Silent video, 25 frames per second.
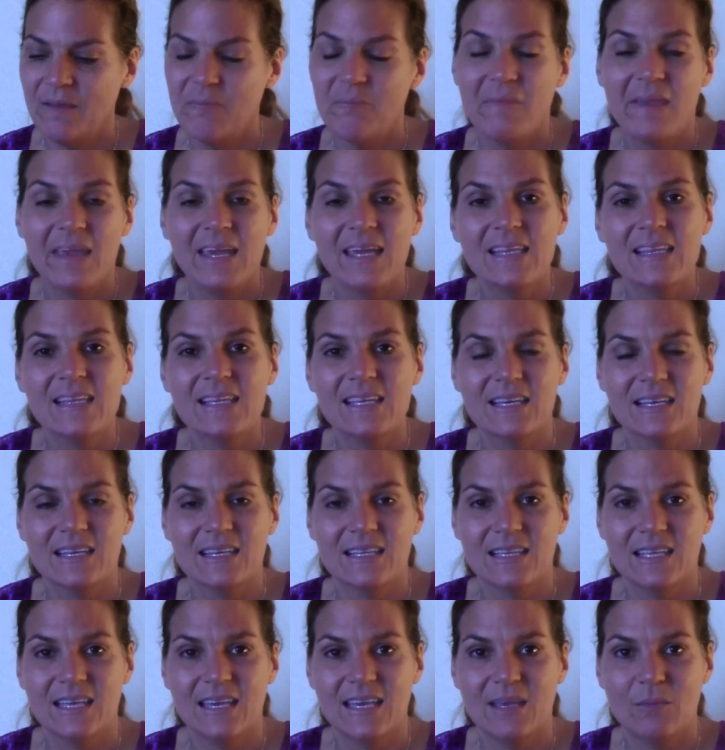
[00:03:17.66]

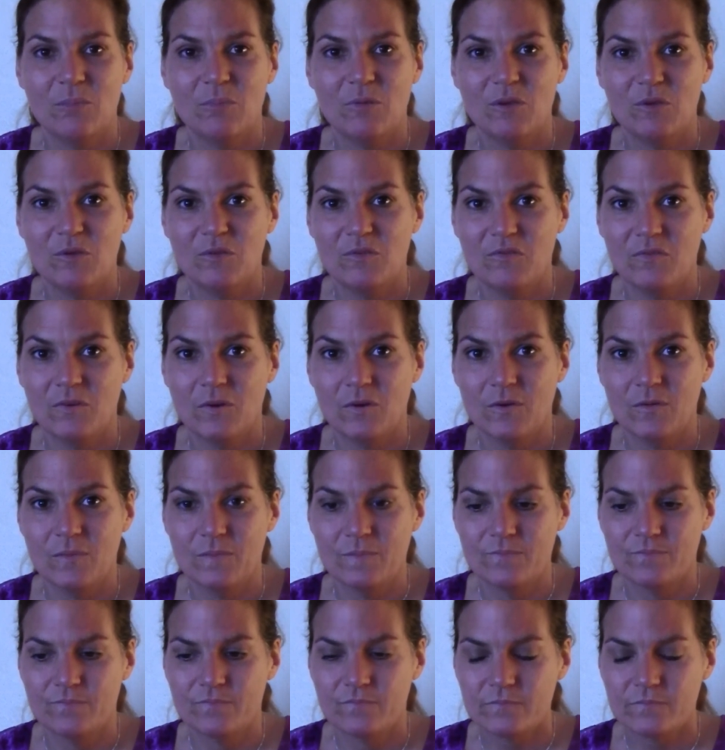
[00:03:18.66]
amazingly beautiful.